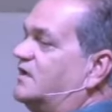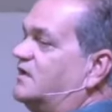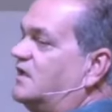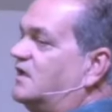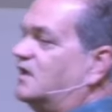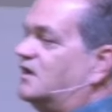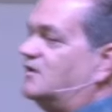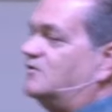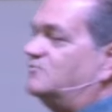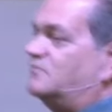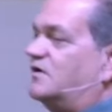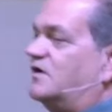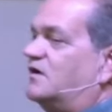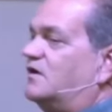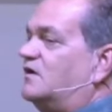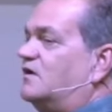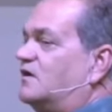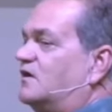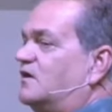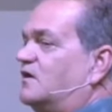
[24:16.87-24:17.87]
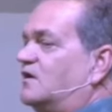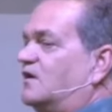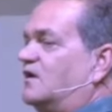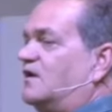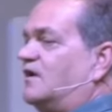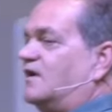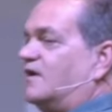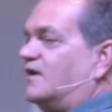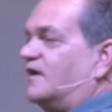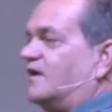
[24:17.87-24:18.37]
in Him
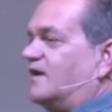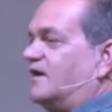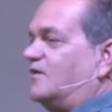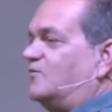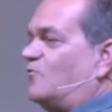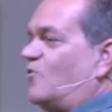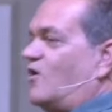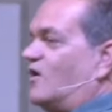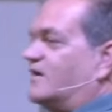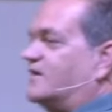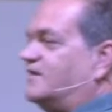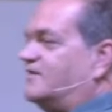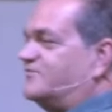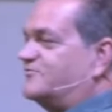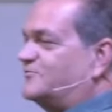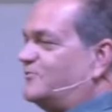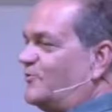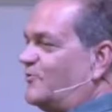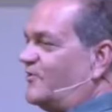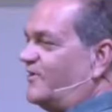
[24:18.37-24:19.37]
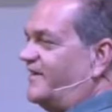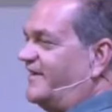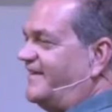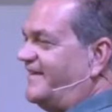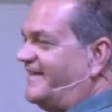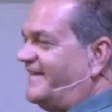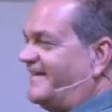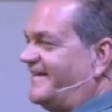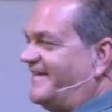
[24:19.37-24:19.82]
and walk in His glory